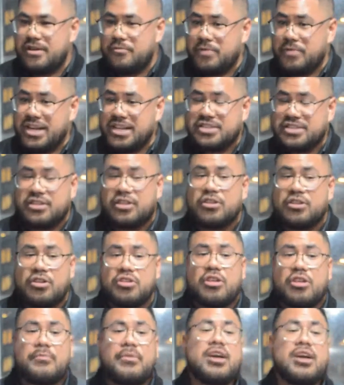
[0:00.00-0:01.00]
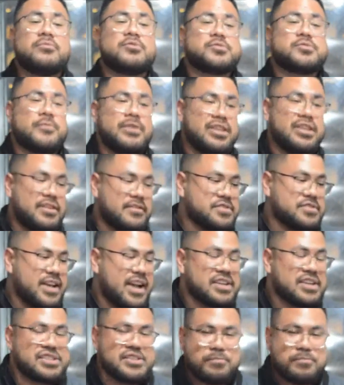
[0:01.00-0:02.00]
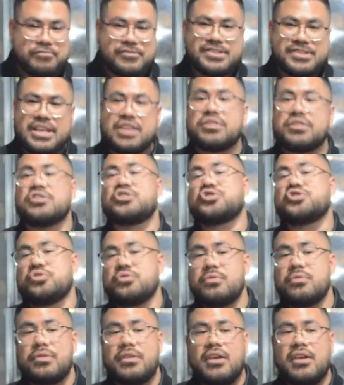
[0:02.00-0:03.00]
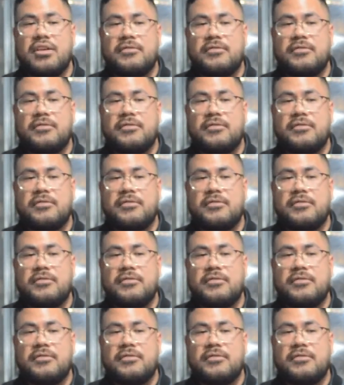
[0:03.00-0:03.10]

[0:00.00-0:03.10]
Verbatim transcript: we need to learn our Bibles well enough to actually present the truth